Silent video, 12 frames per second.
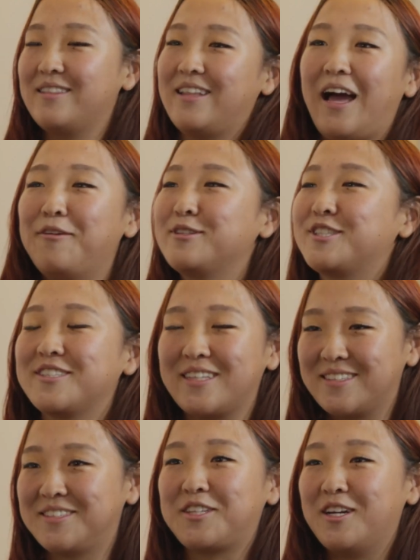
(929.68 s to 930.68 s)
I was just
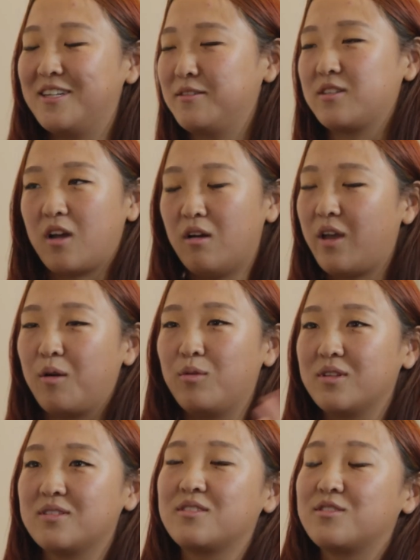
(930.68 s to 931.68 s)
like stunned. I was like, okay,
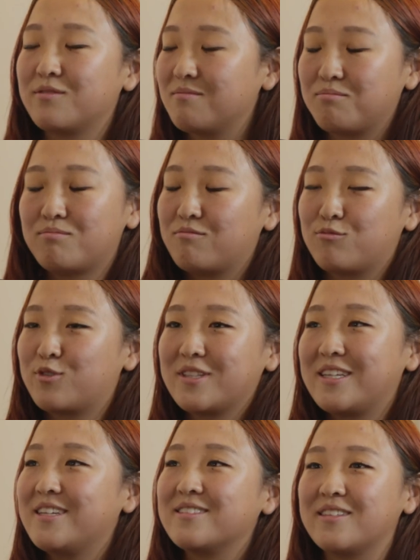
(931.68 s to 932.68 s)
well, this is
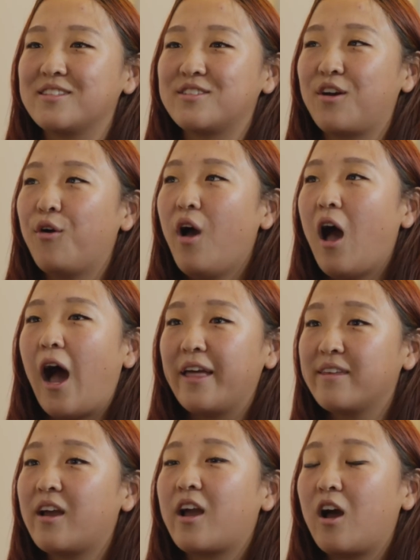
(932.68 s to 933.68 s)
really easy. So I
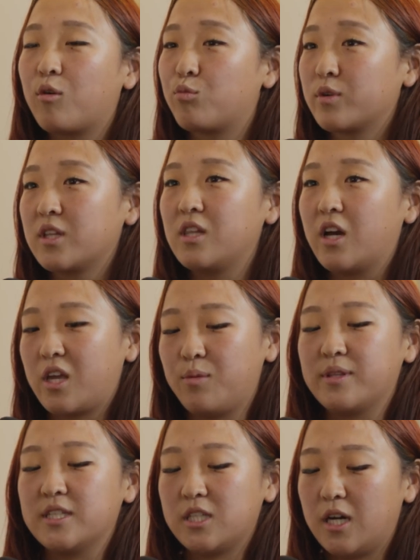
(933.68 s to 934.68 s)
think I got really lucky
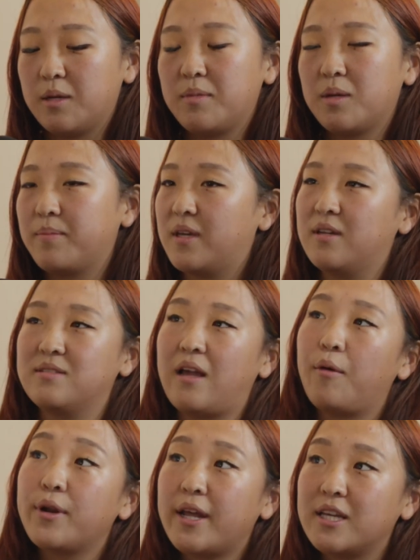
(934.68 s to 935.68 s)
with the timing, because
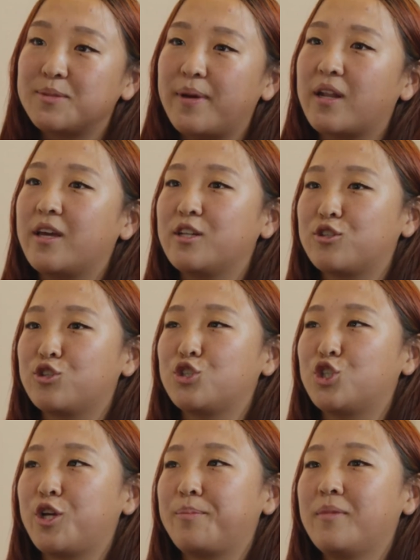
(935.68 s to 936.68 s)
nowadays Meta
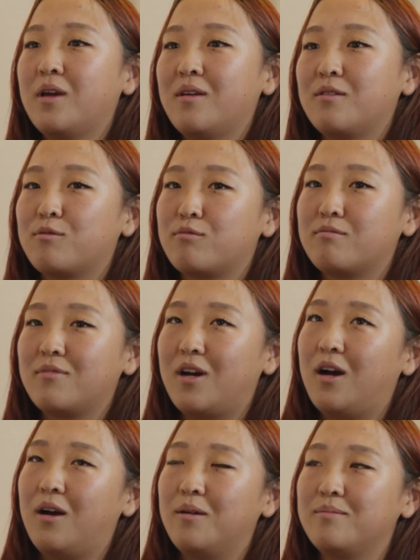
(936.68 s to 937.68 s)
internship
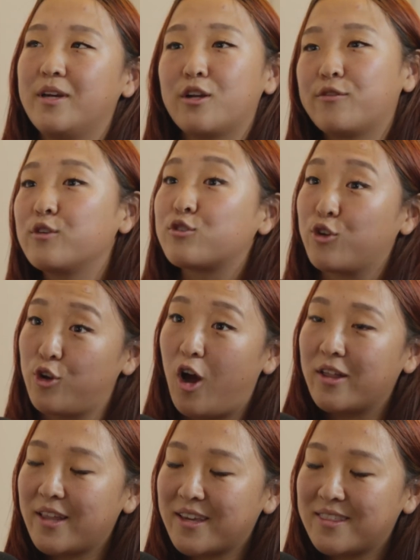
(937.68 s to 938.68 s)
um, interviews are
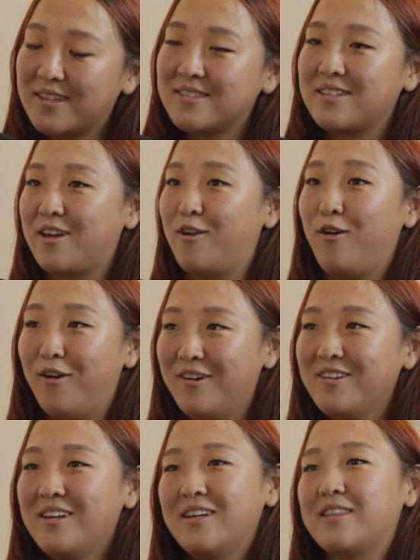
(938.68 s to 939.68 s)
not like this at
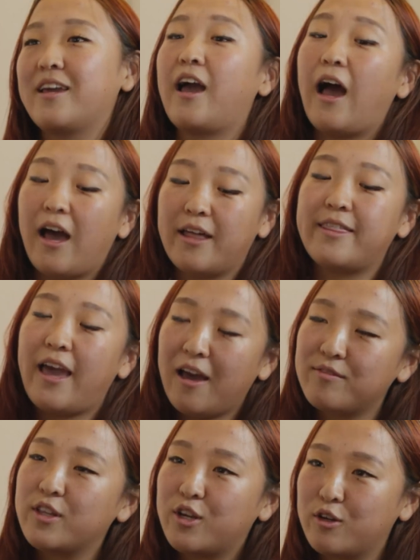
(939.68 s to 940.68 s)
all. They they
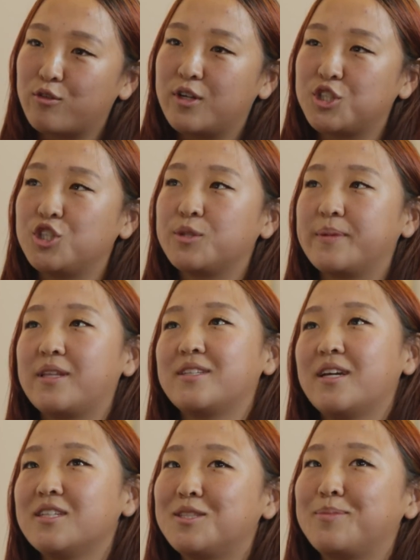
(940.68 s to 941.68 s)
have LeetCode questions, but they
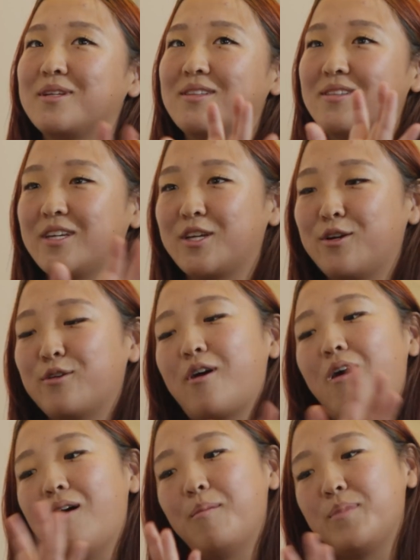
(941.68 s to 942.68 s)
tend to be LeetCode
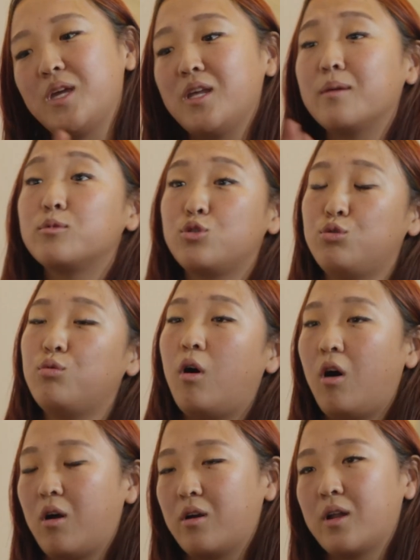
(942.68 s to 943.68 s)
medium to
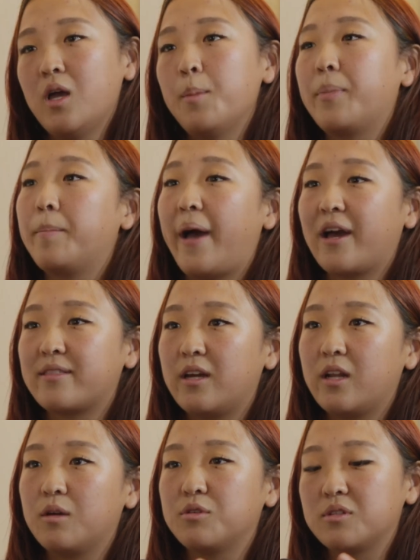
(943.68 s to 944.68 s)
hard. But back
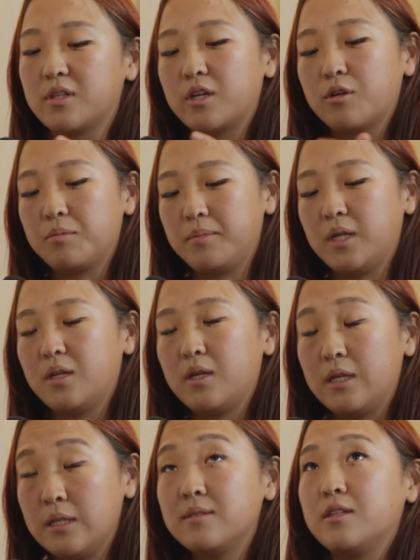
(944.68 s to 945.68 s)
then it was LeetCode me-
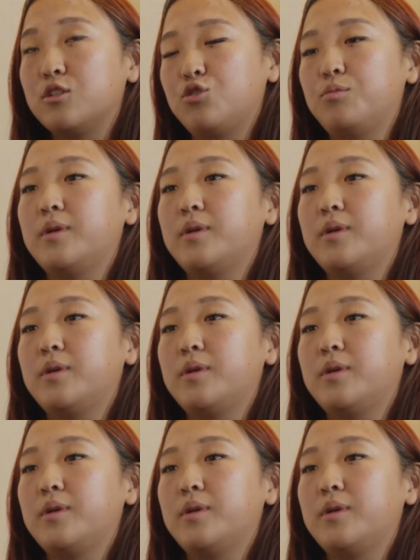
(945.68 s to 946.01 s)
easy to